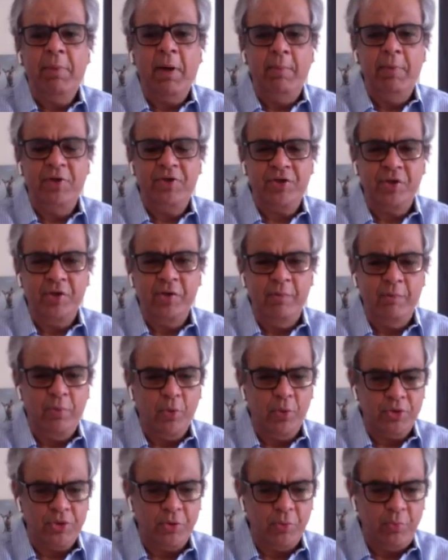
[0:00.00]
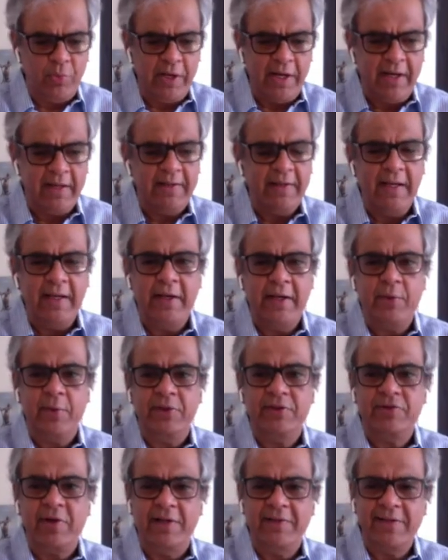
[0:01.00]
publishing a brochureware. Then it
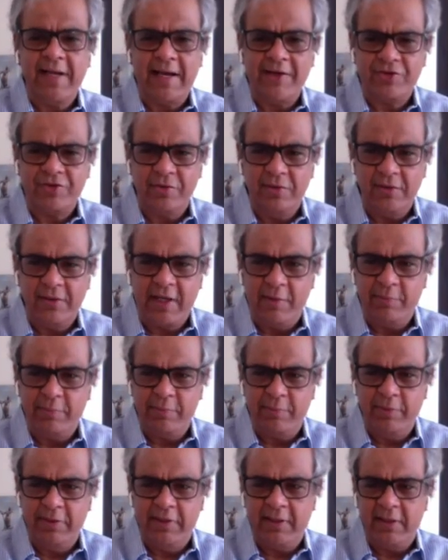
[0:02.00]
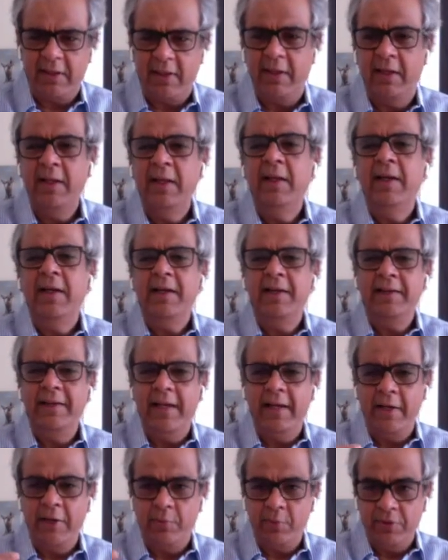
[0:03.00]
was transactional capability.
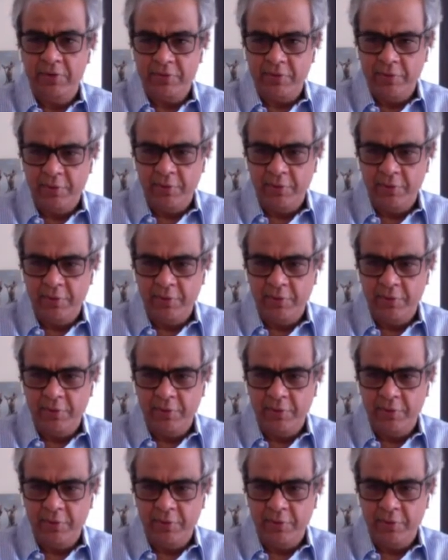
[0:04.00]
Then it was,